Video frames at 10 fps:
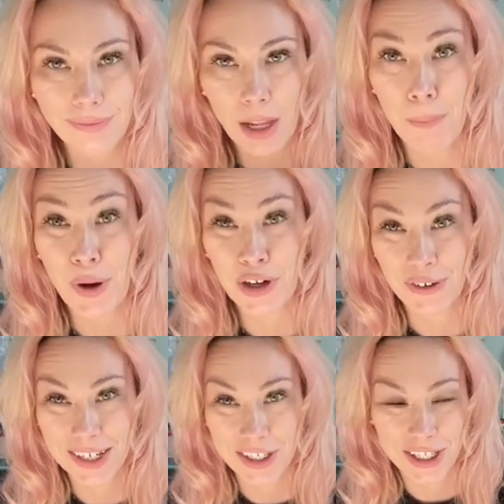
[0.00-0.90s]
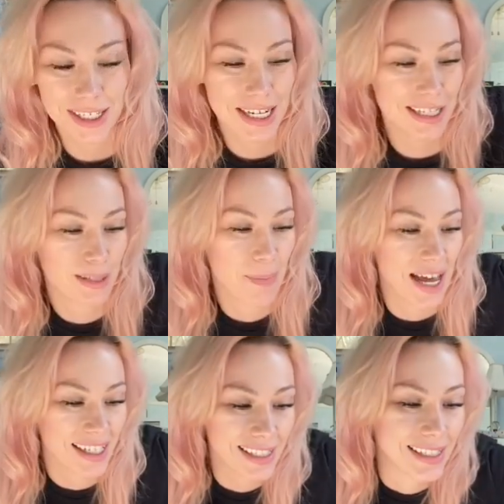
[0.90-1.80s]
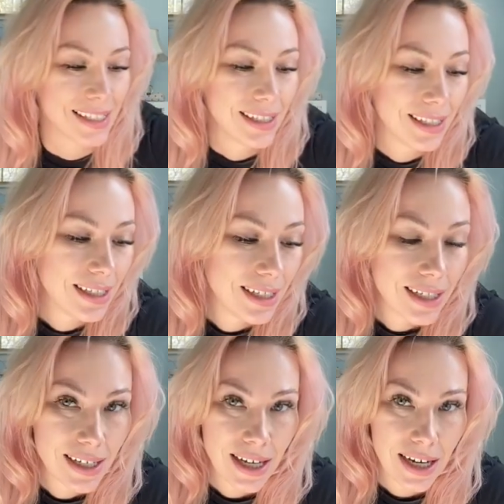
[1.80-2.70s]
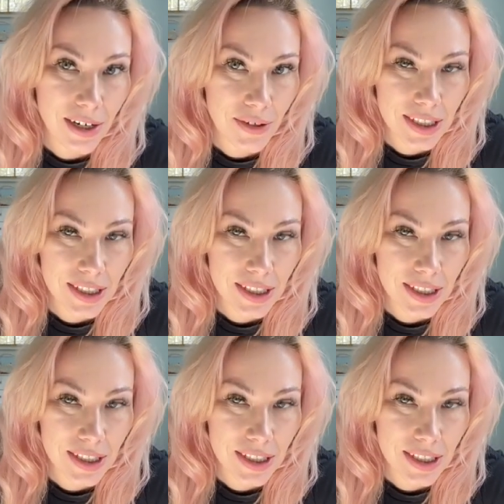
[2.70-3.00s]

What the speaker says: moderation is best. I know it's